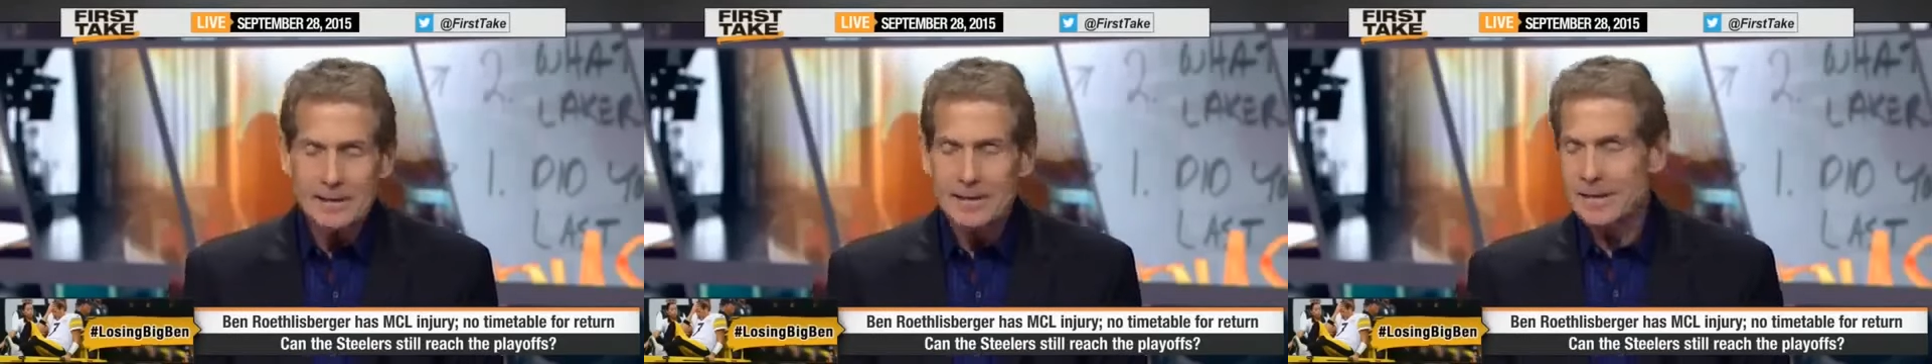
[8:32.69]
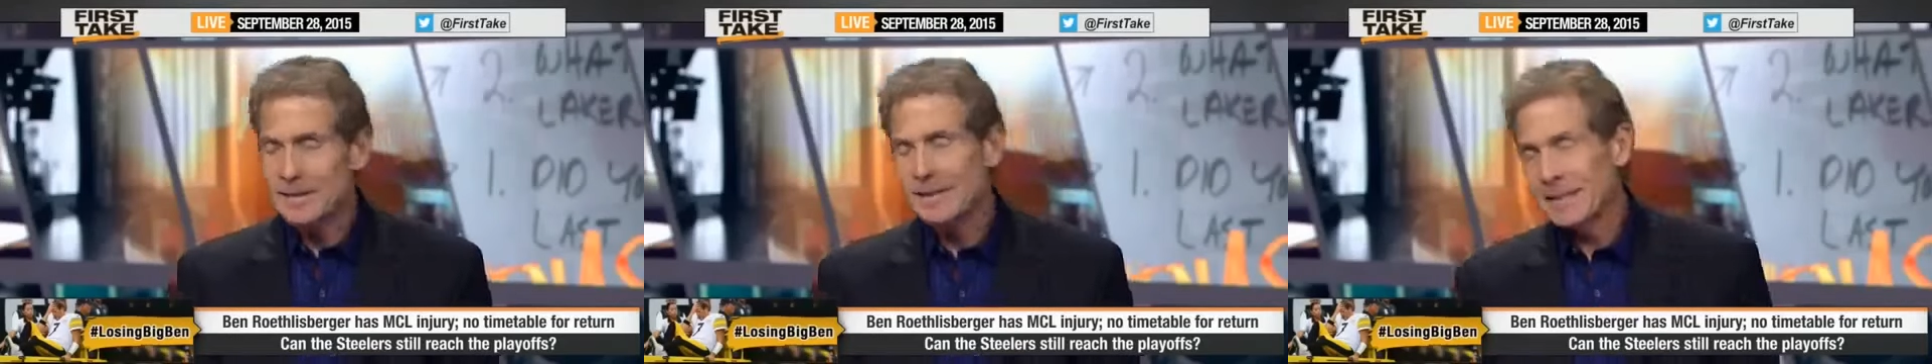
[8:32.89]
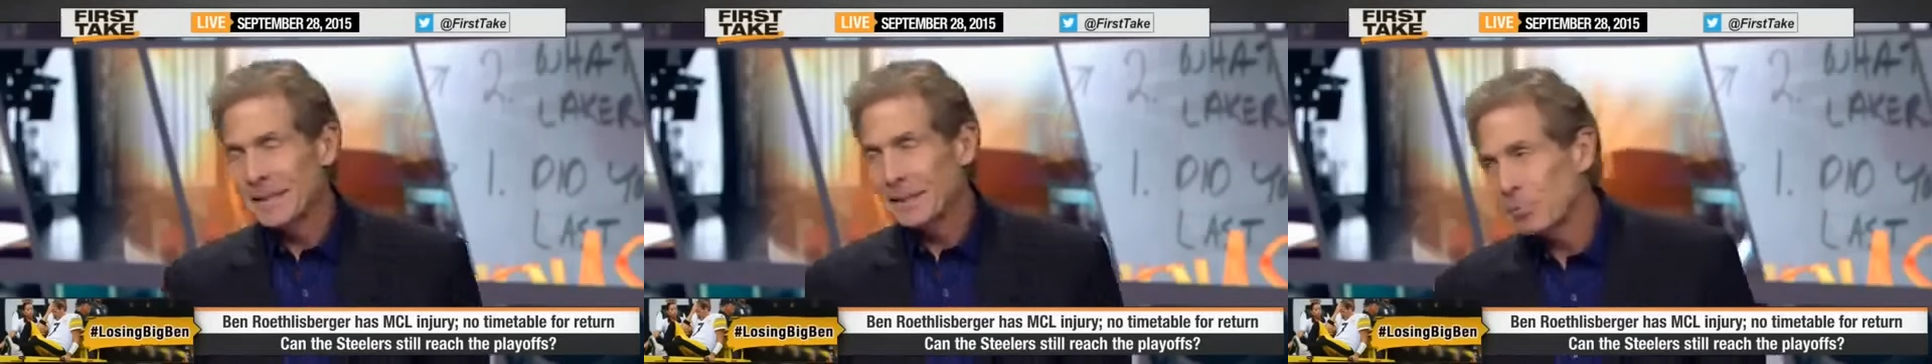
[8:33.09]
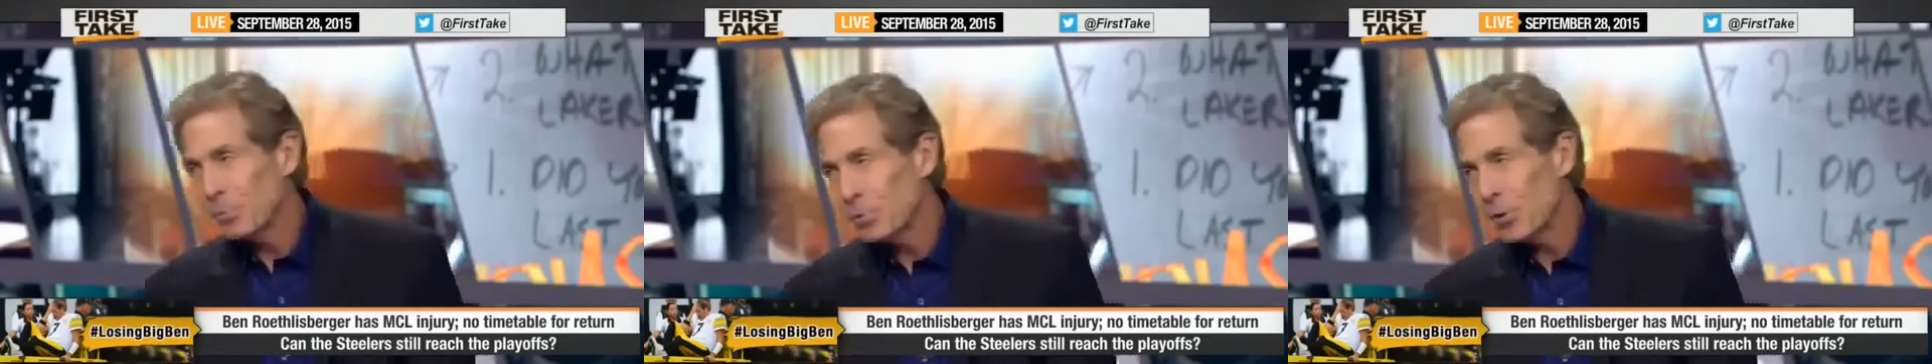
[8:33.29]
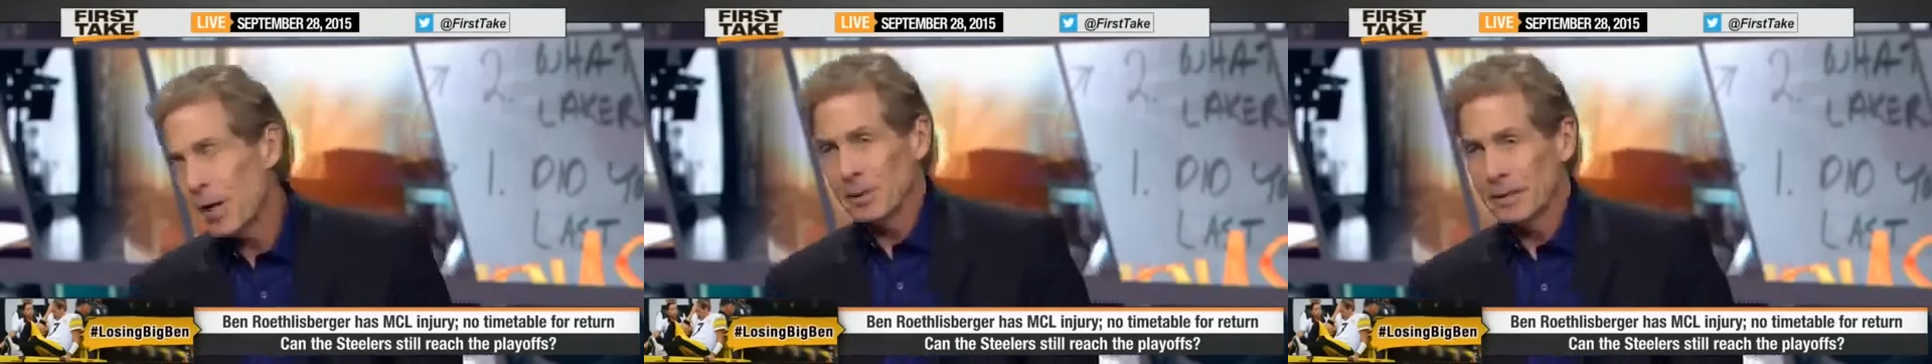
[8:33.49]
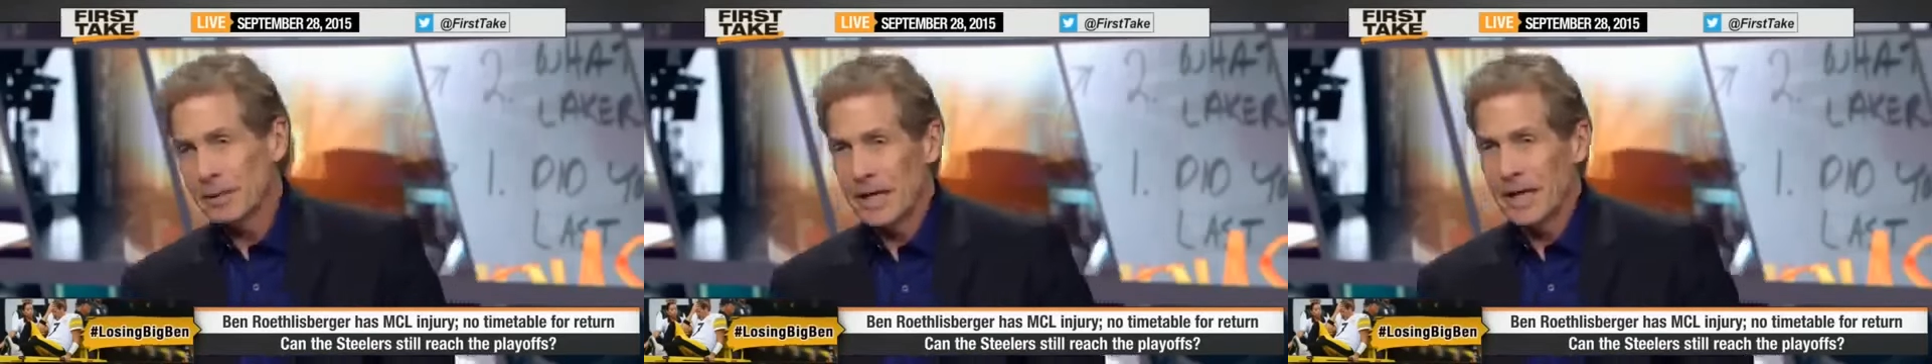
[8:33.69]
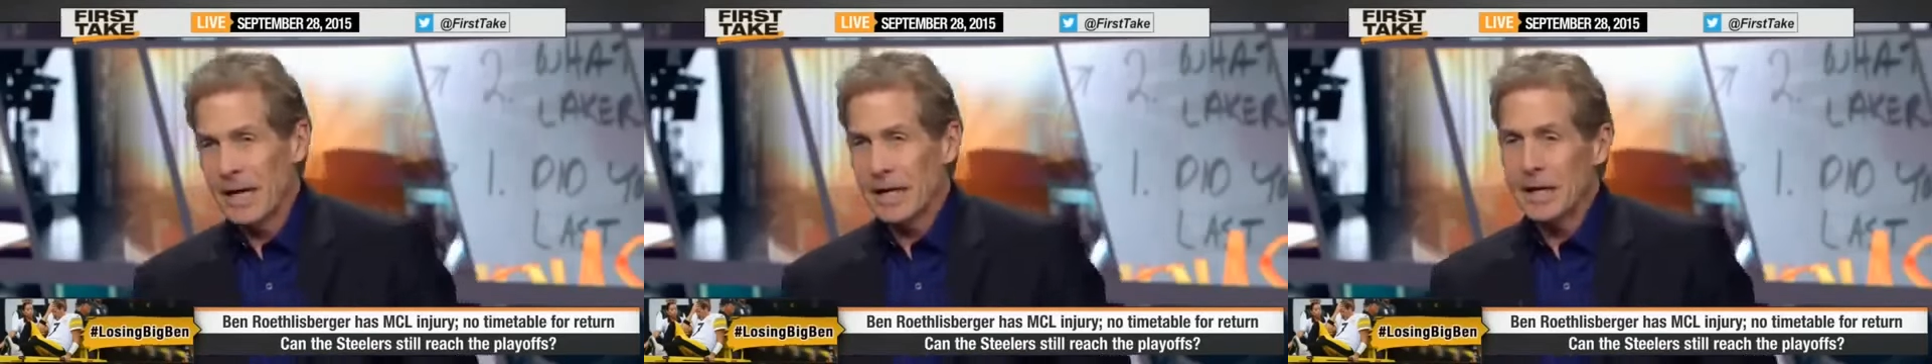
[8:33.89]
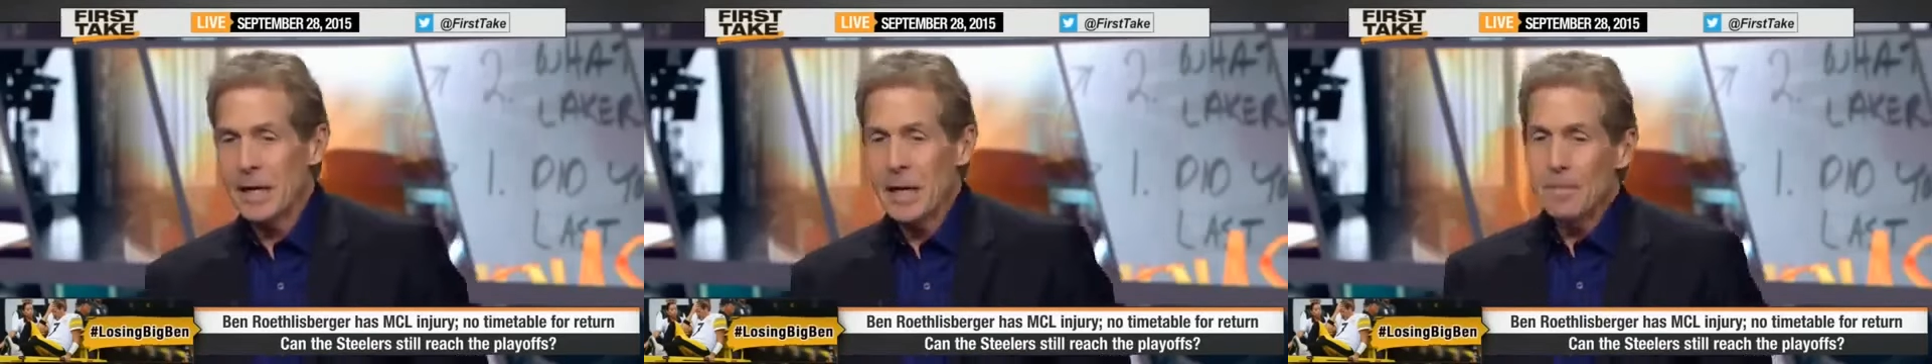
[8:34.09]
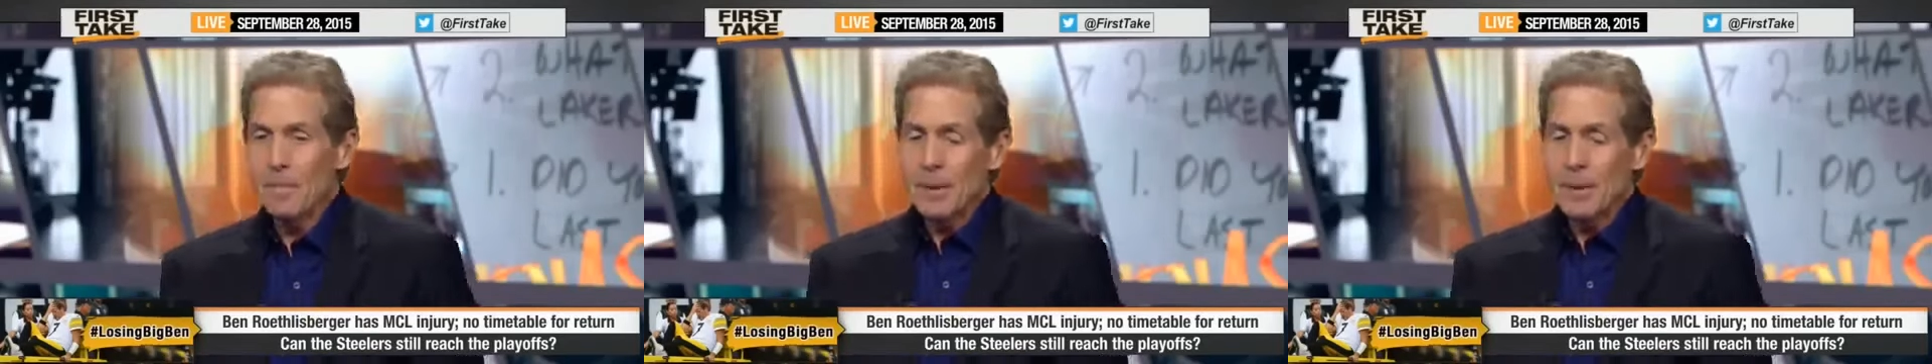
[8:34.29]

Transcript: Kansas City, probably not.